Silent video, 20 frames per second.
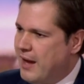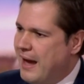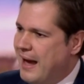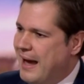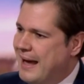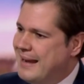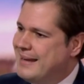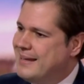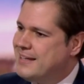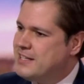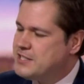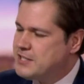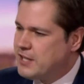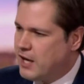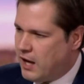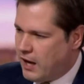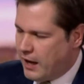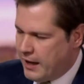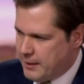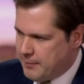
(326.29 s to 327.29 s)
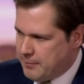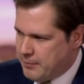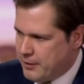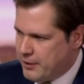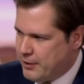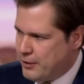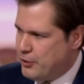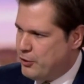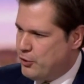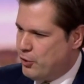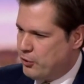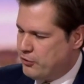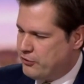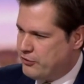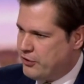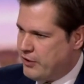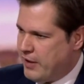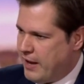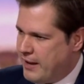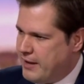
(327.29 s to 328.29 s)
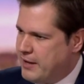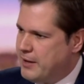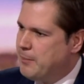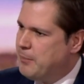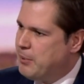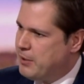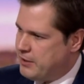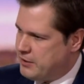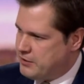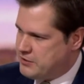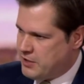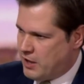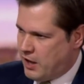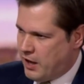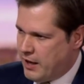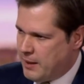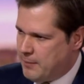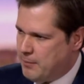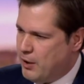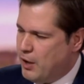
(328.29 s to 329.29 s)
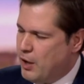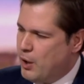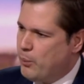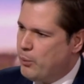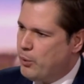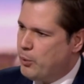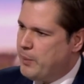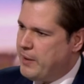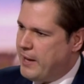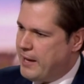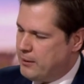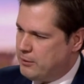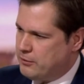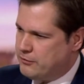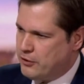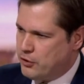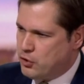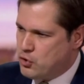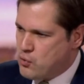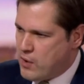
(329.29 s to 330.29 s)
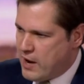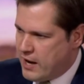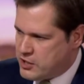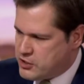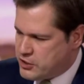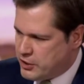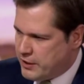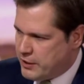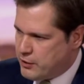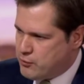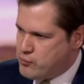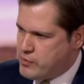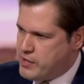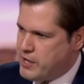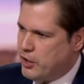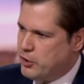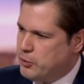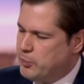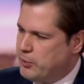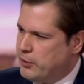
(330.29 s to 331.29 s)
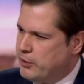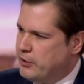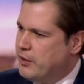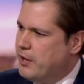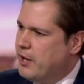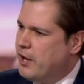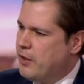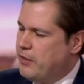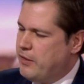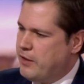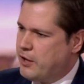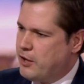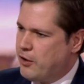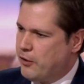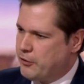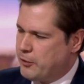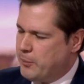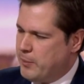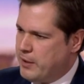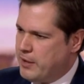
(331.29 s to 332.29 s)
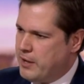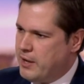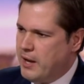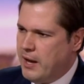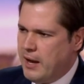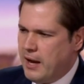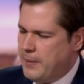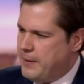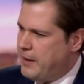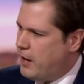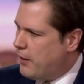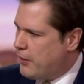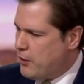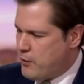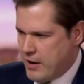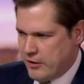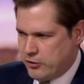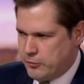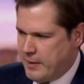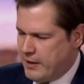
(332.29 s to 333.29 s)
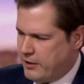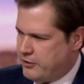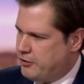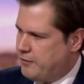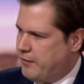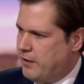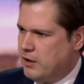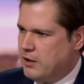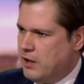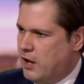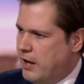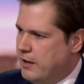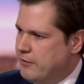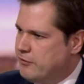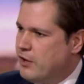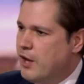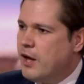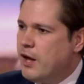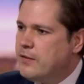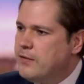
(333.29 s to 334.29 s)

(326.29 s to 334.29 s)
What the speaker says: And in time, not today, but in time, we'll be able to gradually reopen the economy and the other aspects of our lives.